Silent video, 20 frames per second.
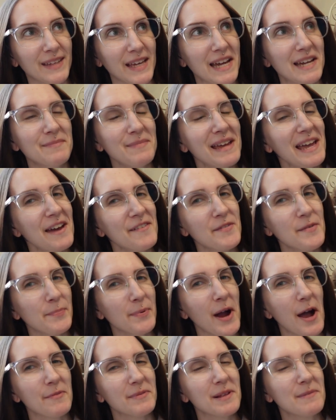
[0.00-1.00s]
I may have a
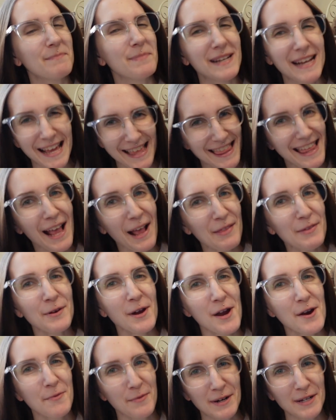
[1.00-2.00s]
problem, but I think there
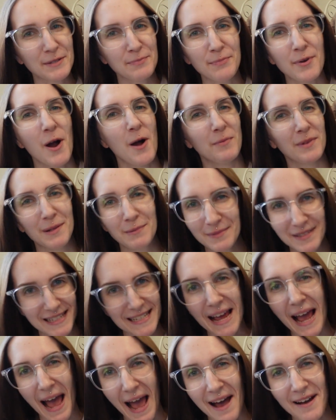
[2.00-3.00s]
are worse problems
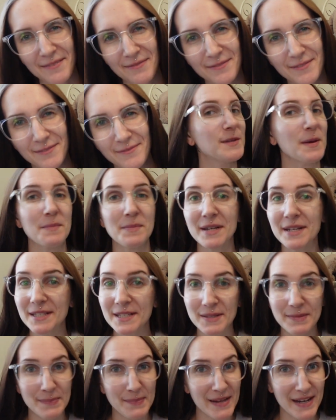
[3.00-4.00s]
to have. So I'm gonna
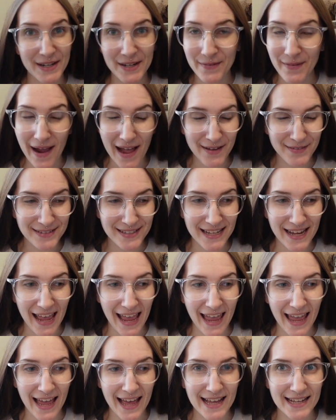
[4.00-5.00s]
spin it around
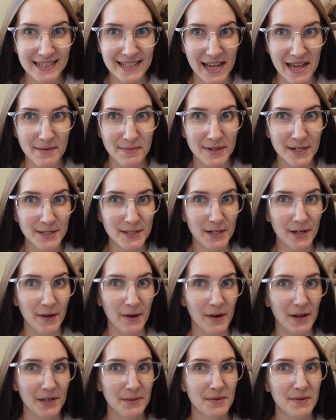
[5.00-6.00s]
and I'm gonna share
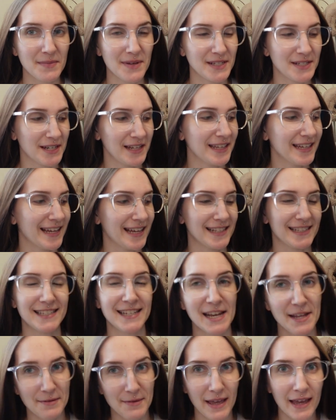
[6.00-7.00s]
all about my jellycats
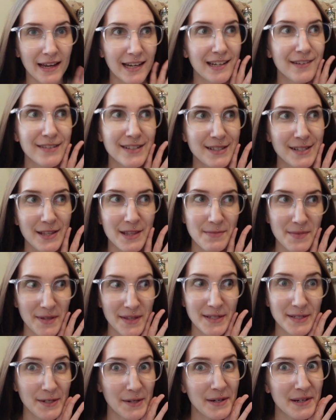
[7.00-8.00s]
today. You can't even see them all.
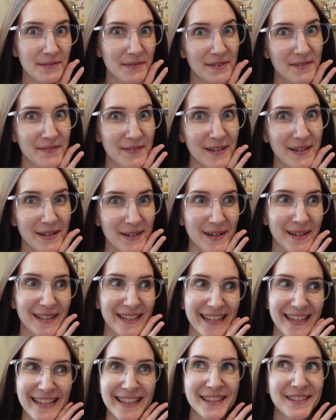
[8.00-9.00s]
They don't even fit
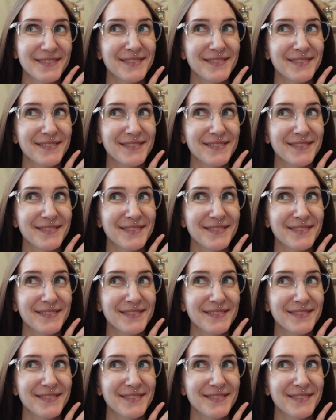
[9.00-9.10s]
all in the